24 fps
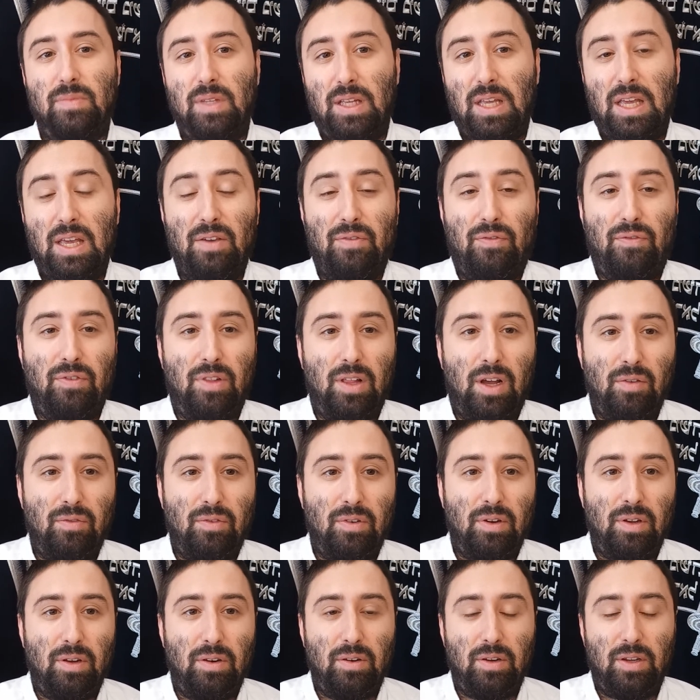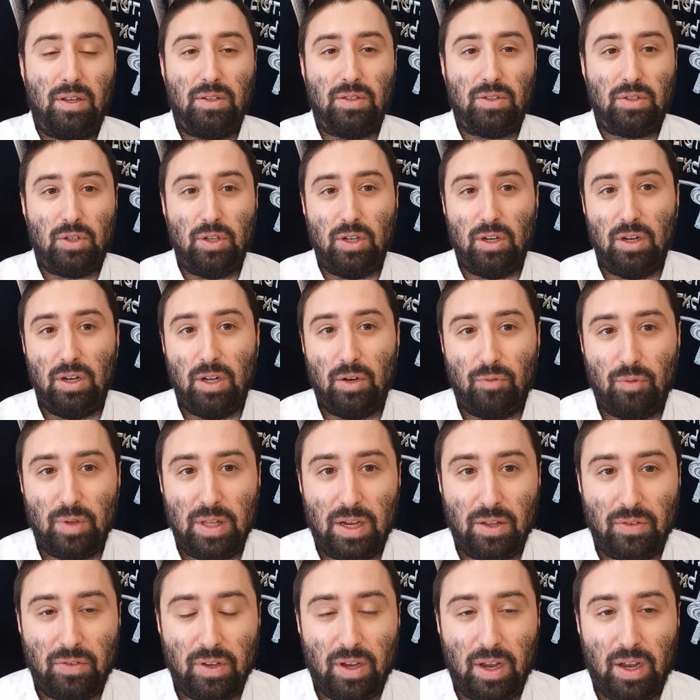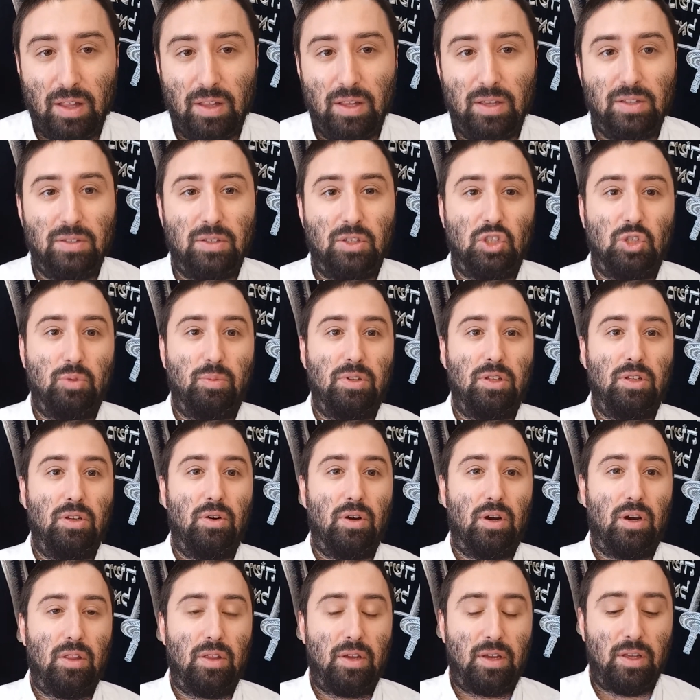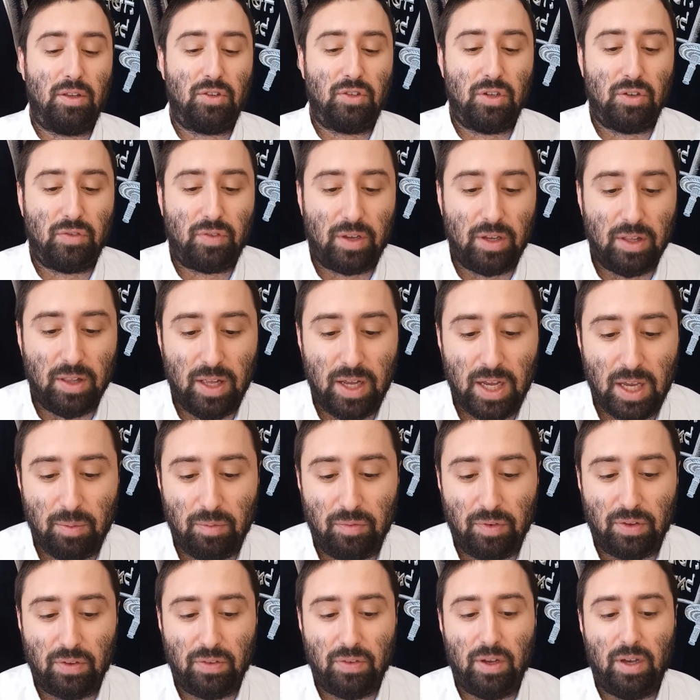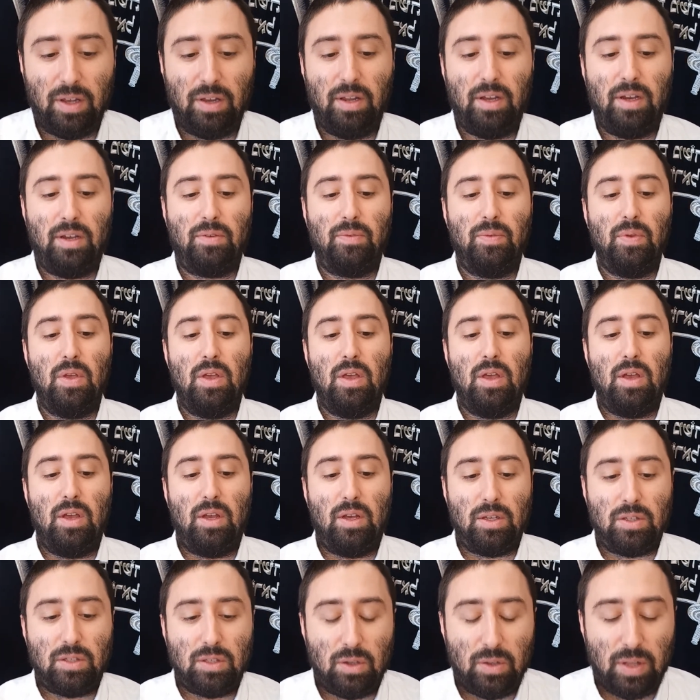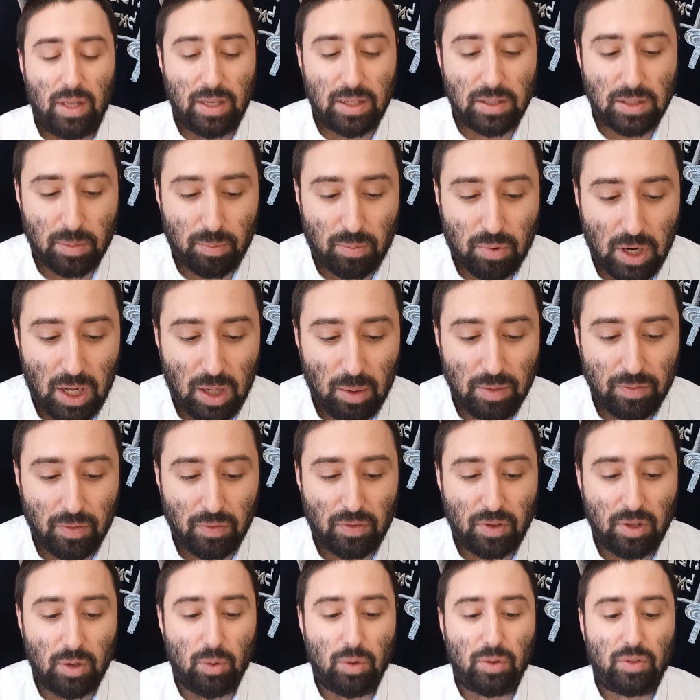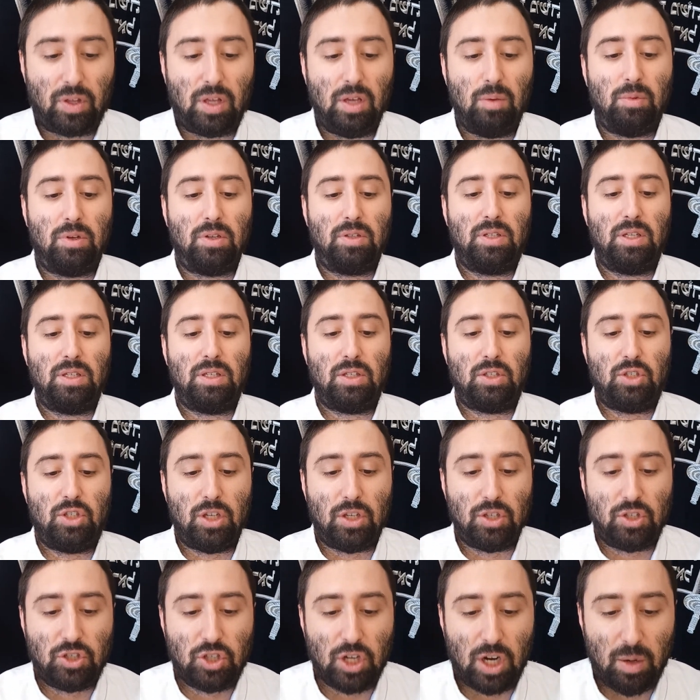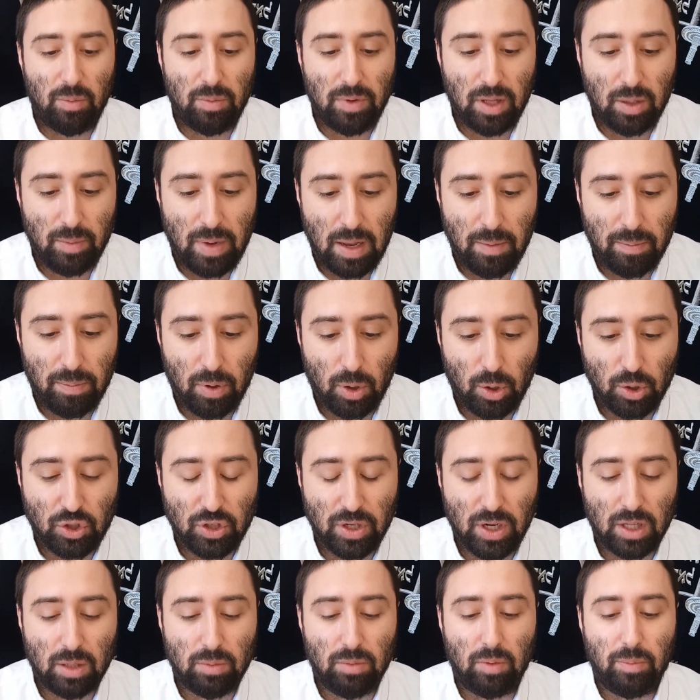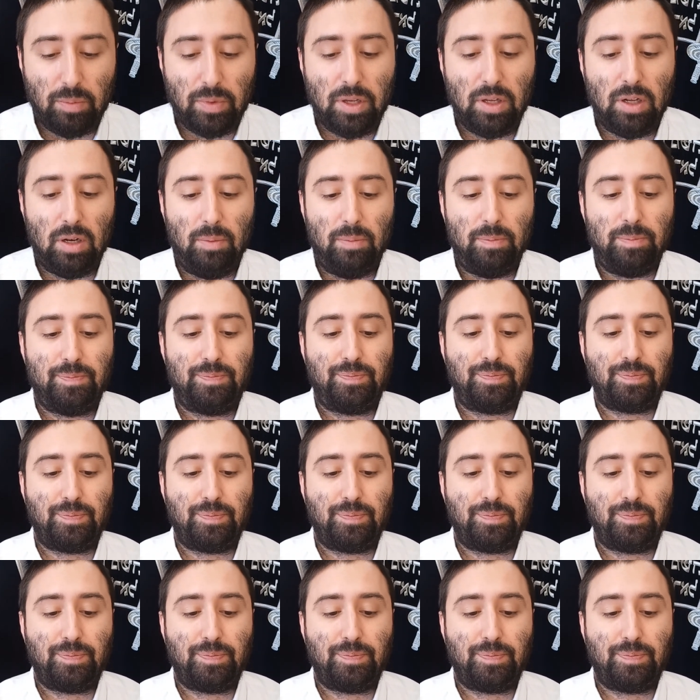If lavan is good enough without tcheles, it should be docha the kisser of kilayim. If it's not. So that's a problem to deal with. Gimel, sitzis shel shar minim ein poshen ela b'minim.